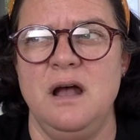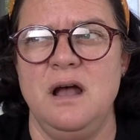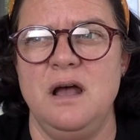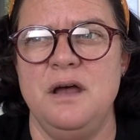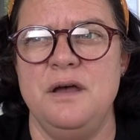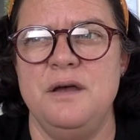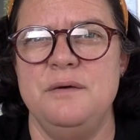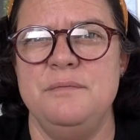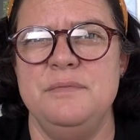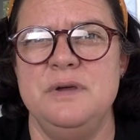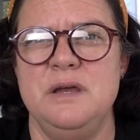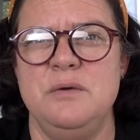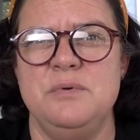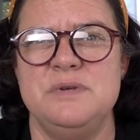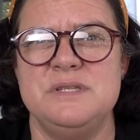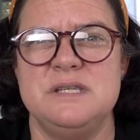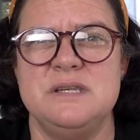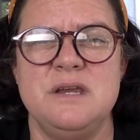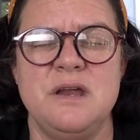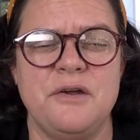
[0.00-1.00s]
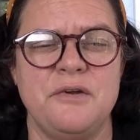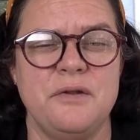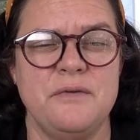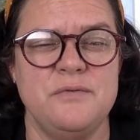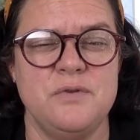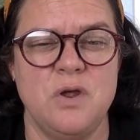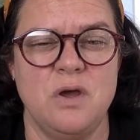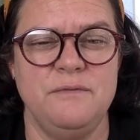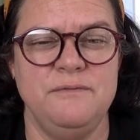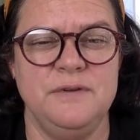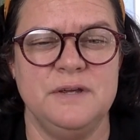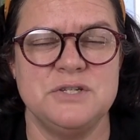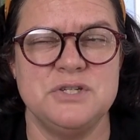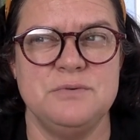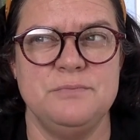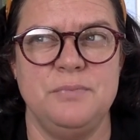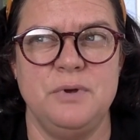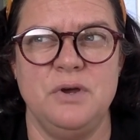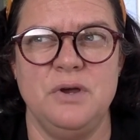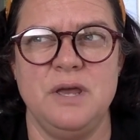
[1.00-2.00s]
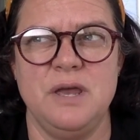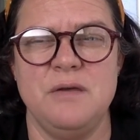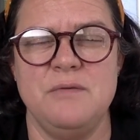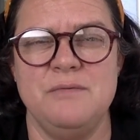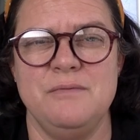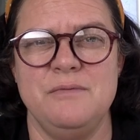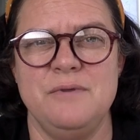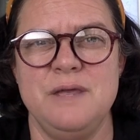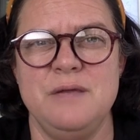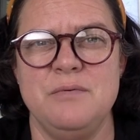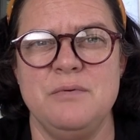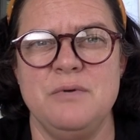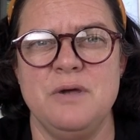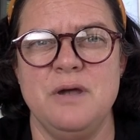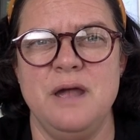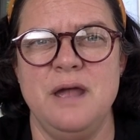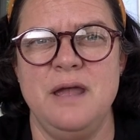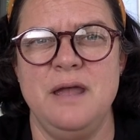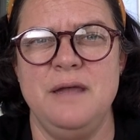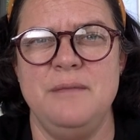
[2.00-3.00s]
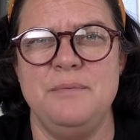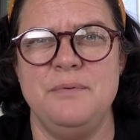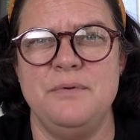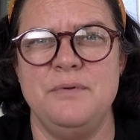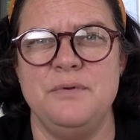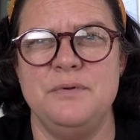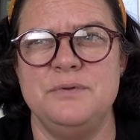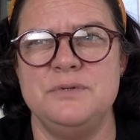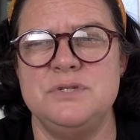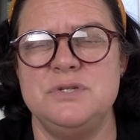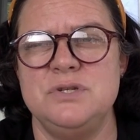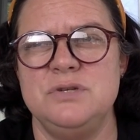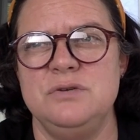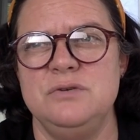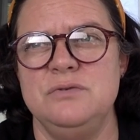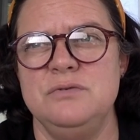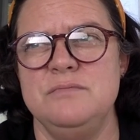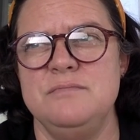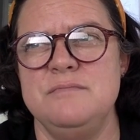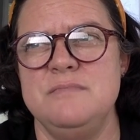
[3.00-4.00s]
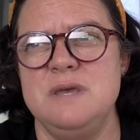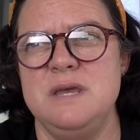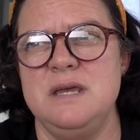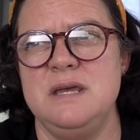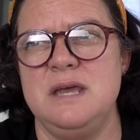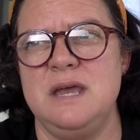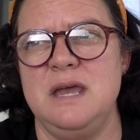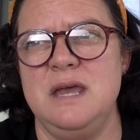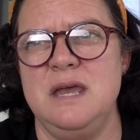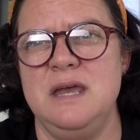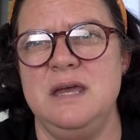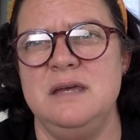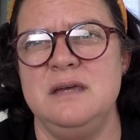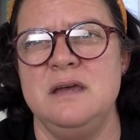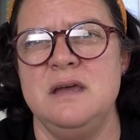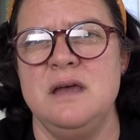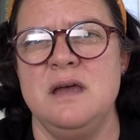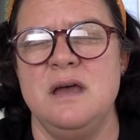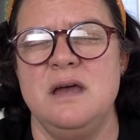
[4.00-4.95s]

it was a narrative nonfiction book, and we were able to make a